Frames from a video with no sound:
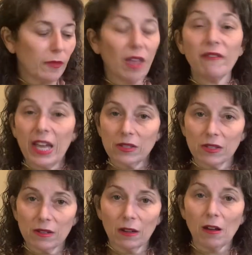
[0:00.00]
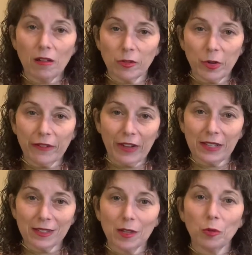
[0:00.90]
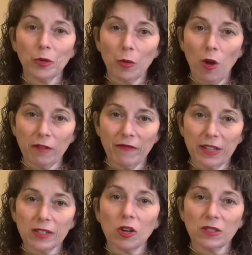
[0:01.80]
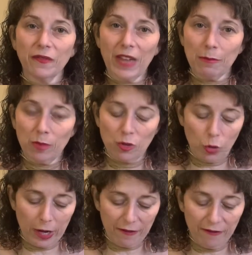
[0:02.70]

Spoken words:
vest, a colorwork vest, a Marie Wallem vest called Venmentry.